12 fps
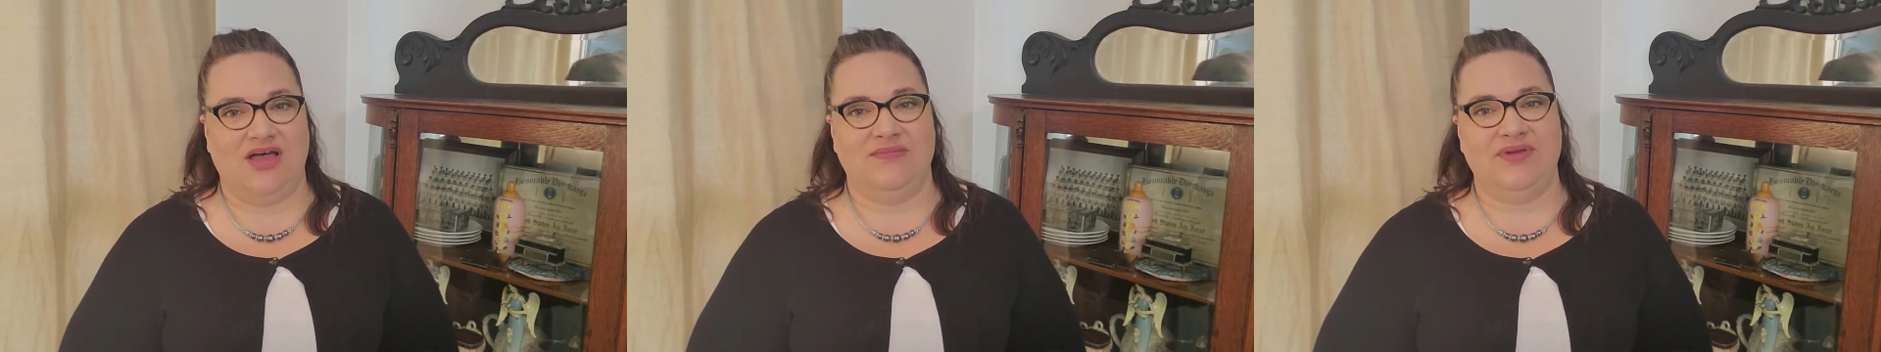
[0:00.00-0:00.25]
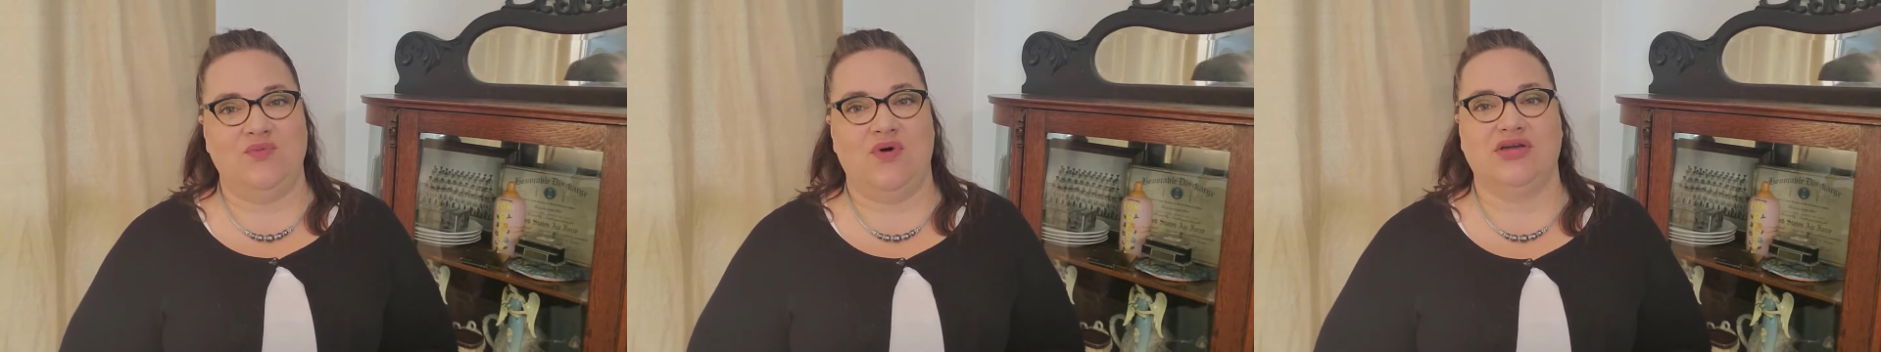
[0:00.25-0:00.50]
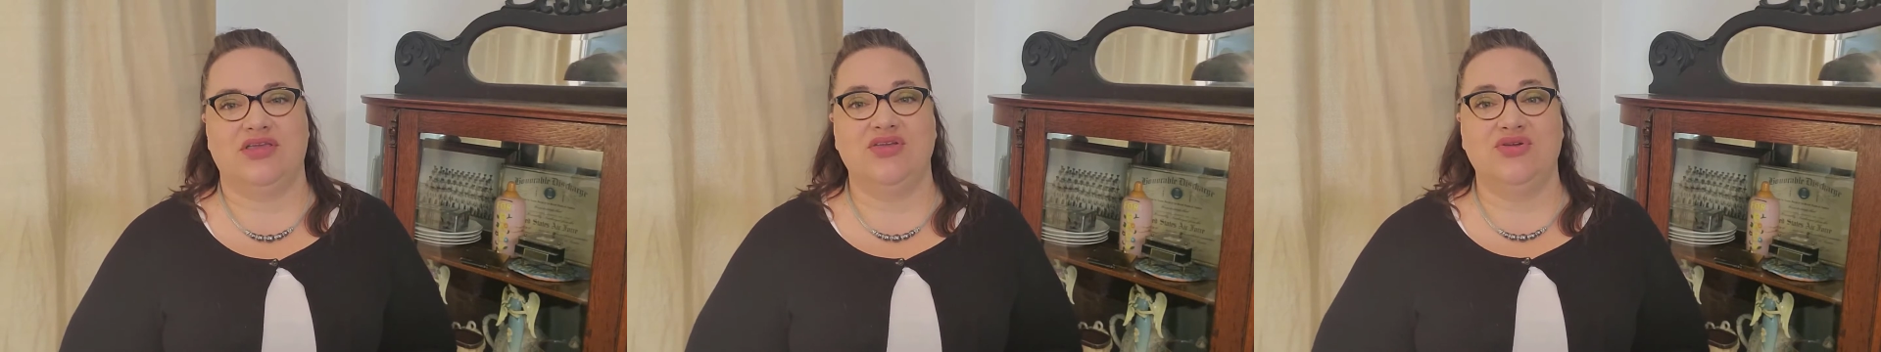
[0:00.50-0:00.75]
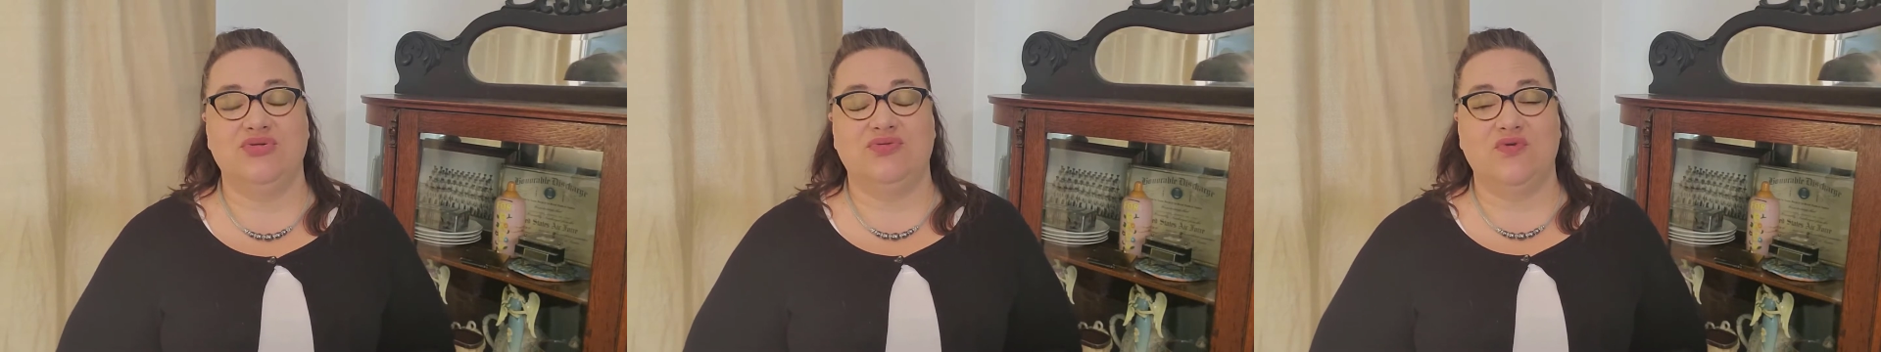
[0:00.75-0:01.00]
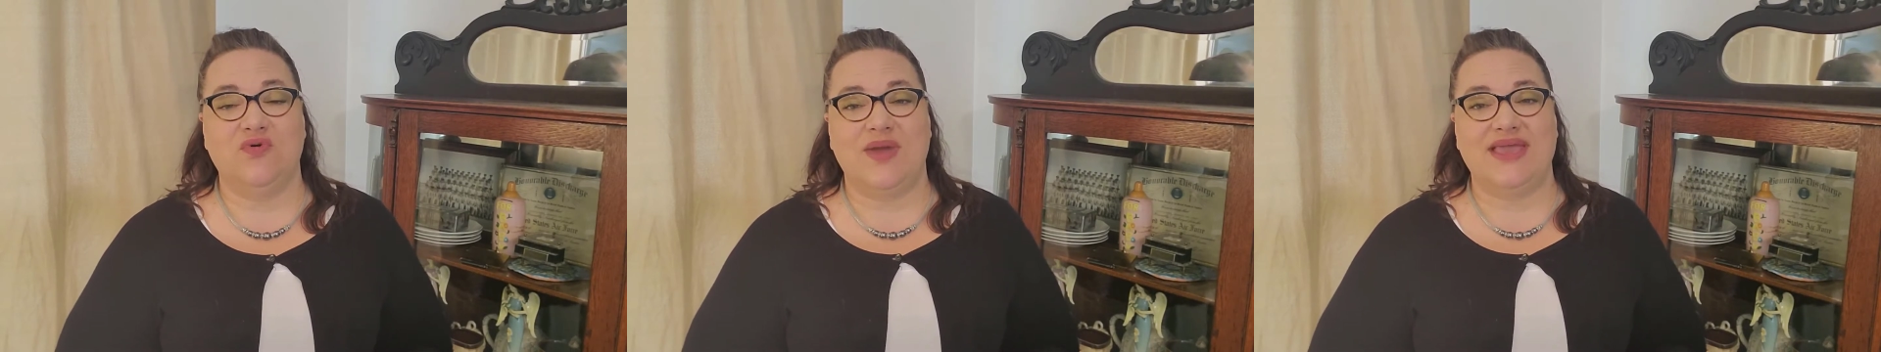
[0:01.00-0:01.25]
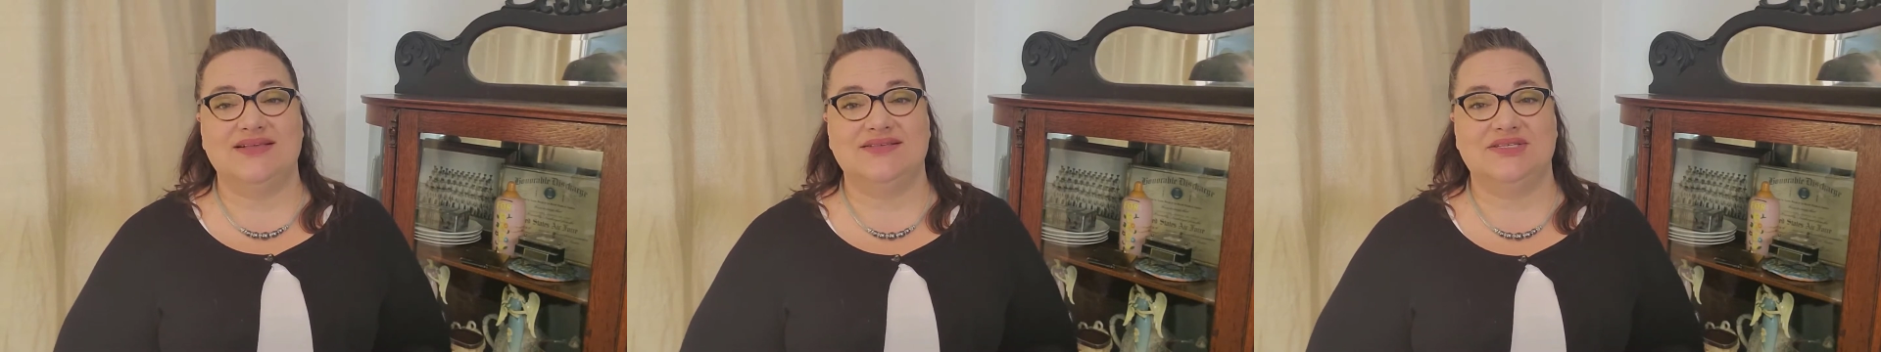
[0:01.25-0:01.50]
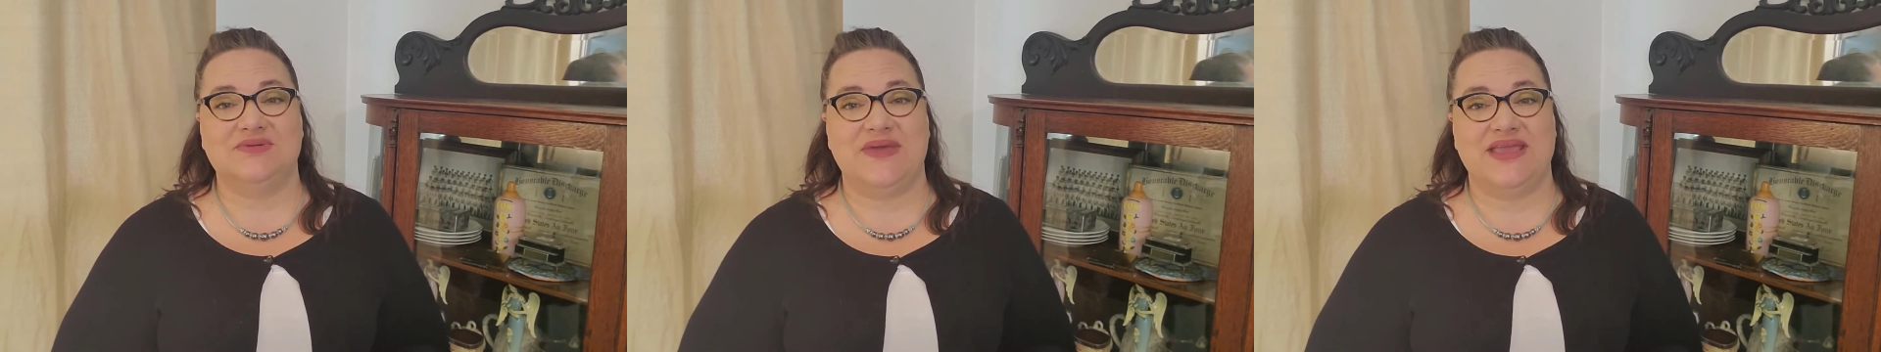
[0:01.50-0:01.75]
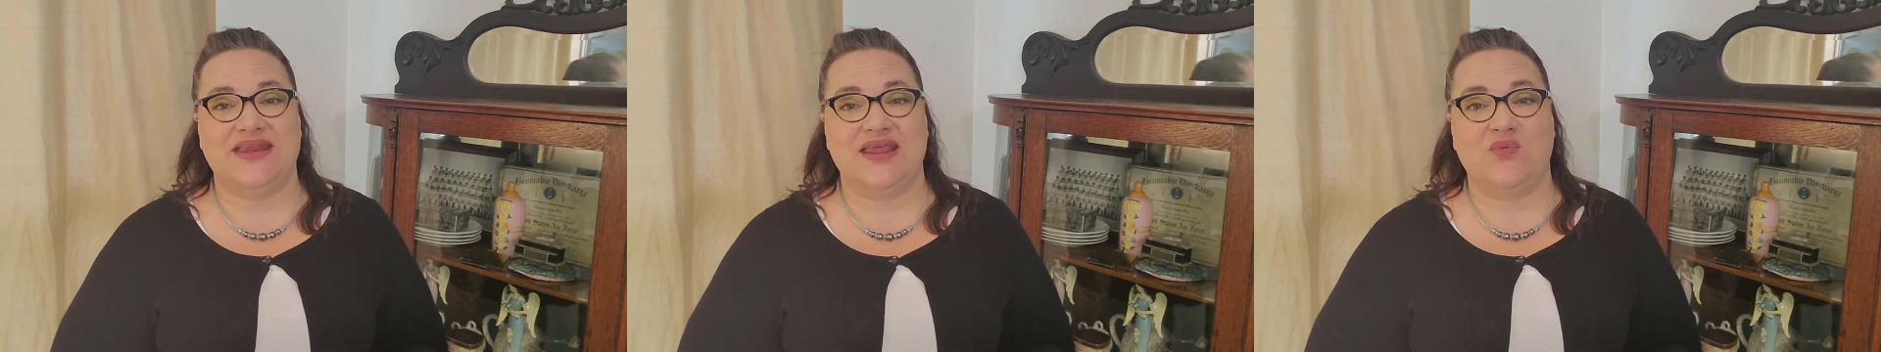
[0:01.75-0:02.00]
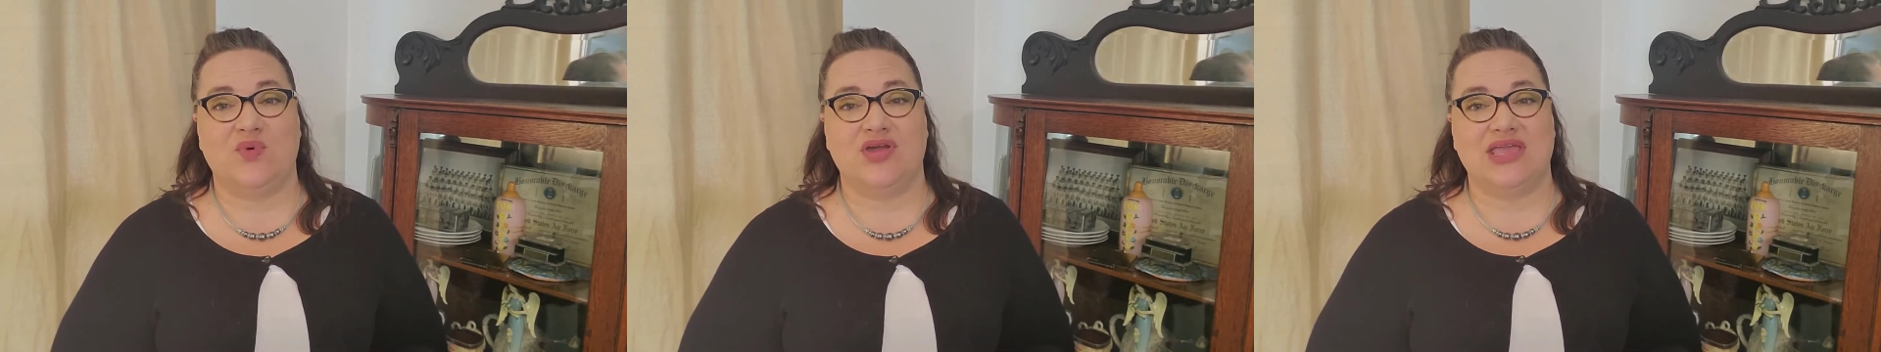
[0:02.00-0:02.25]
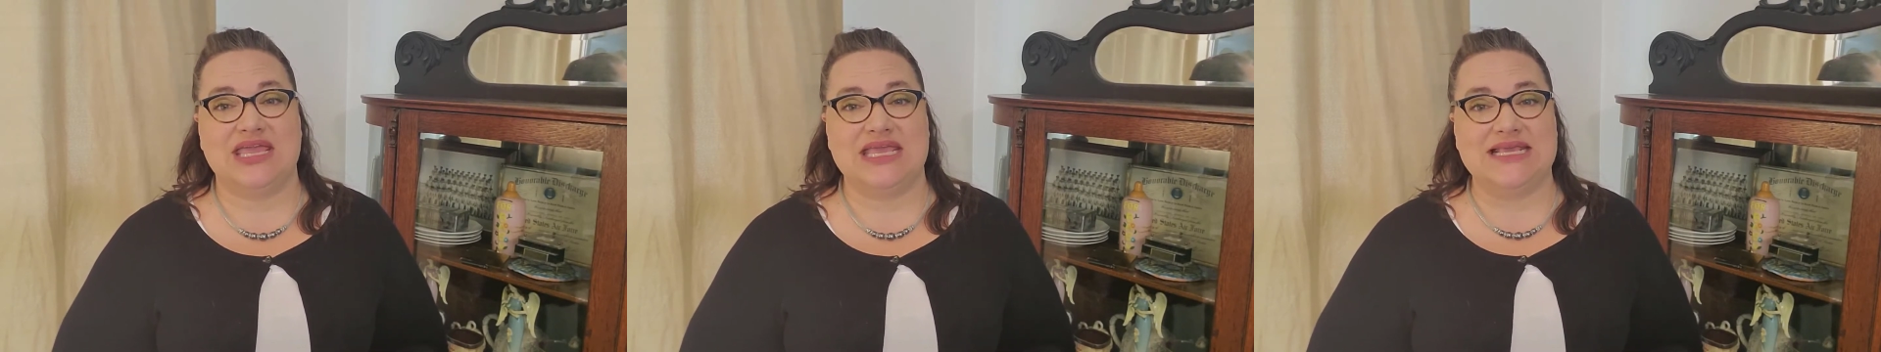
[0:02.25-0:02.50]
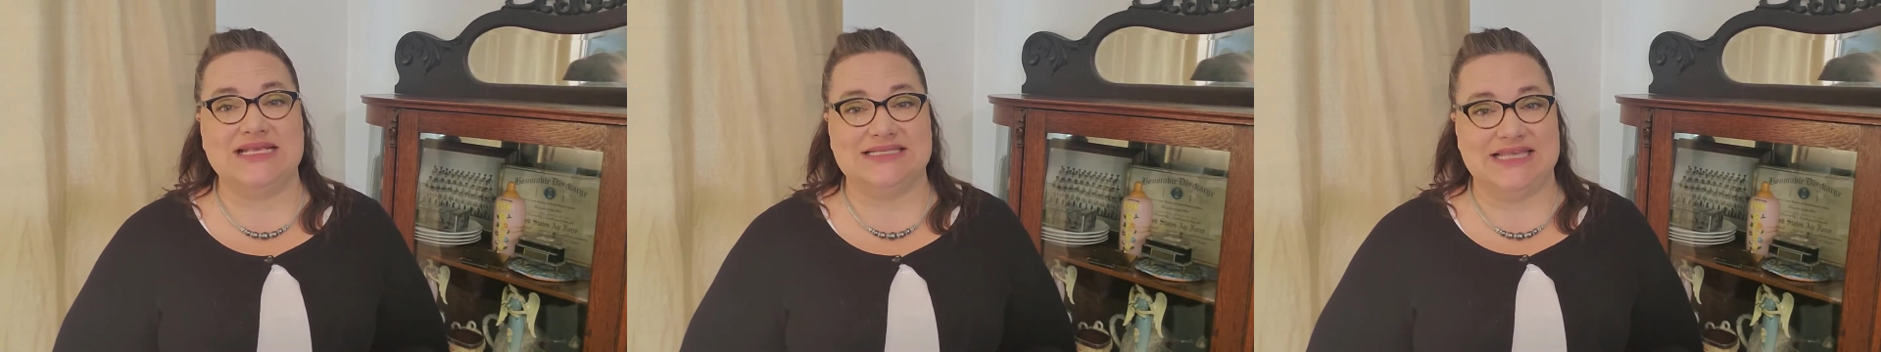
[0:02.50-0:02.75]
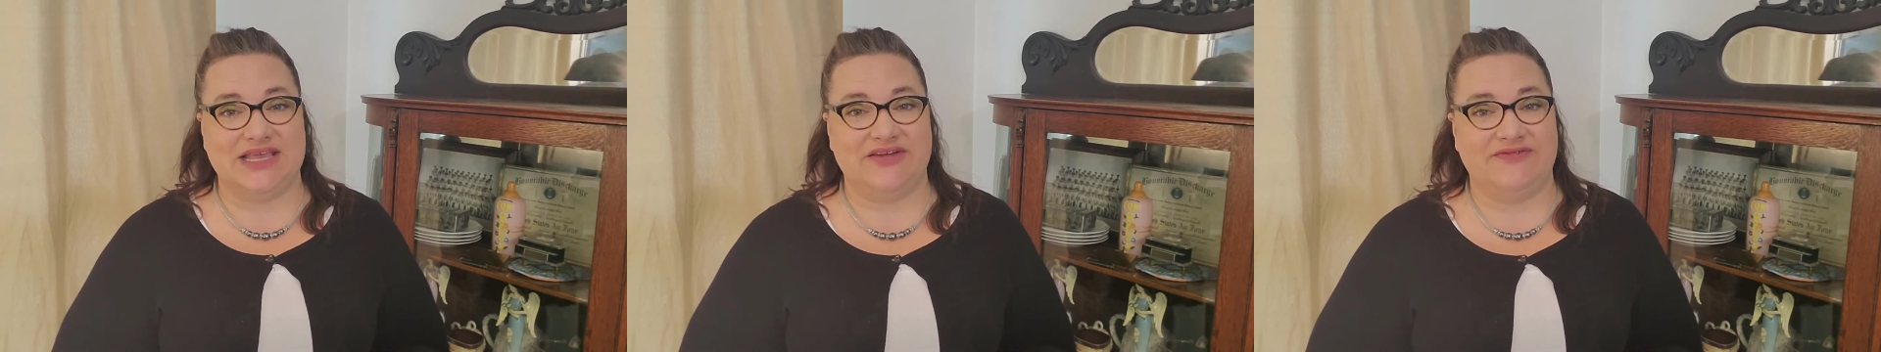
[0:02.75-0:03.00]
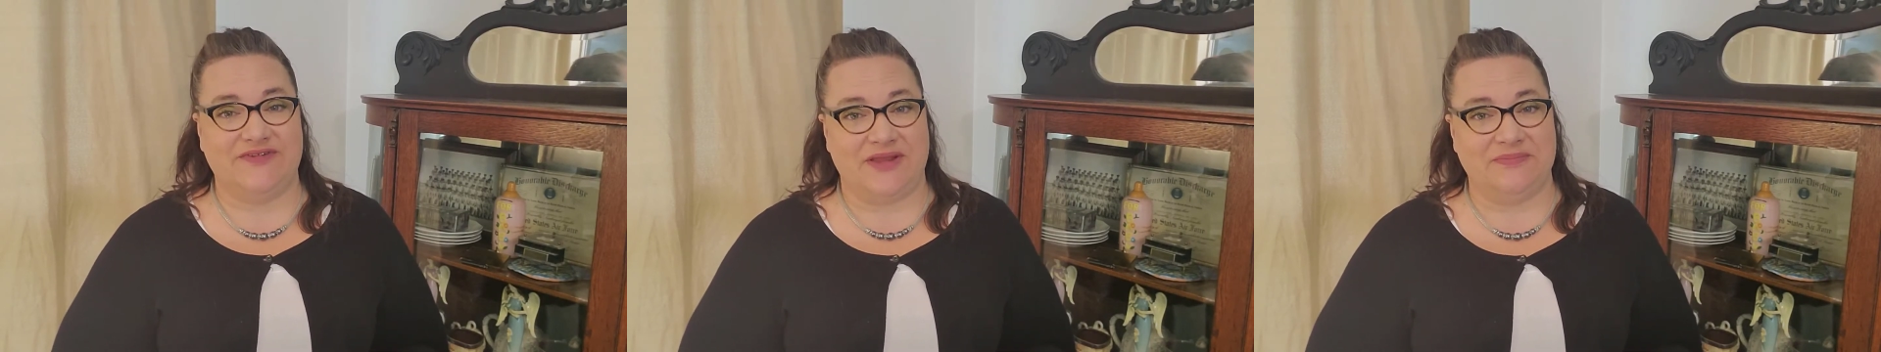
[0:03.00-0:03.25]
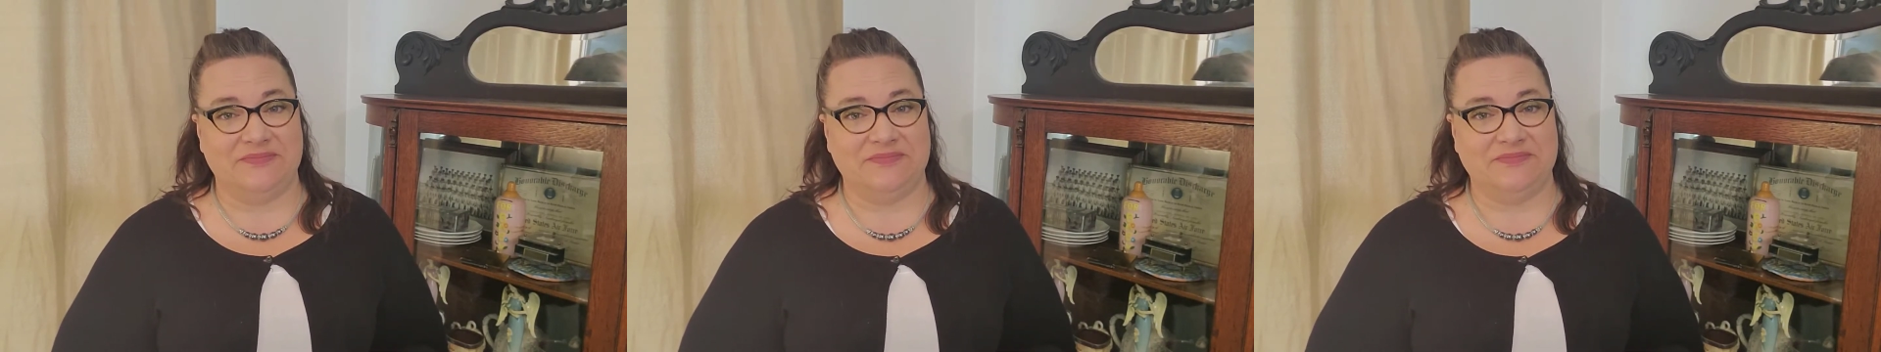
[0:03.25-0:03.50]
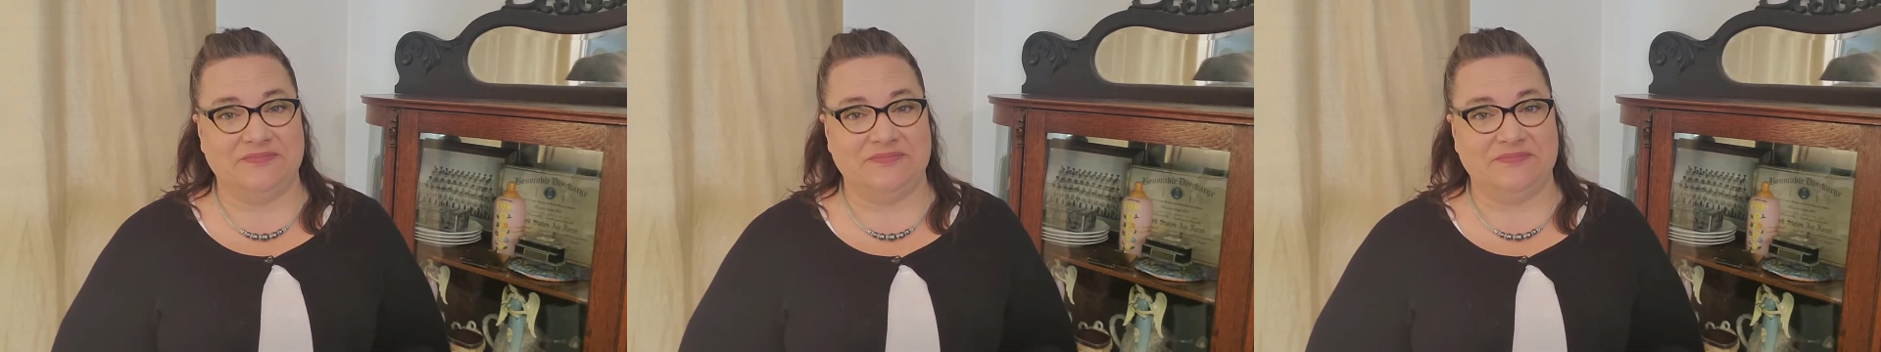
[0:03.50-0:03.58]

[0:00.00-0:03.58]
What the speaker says: I'll be walking you through ways to make networking easy and fun.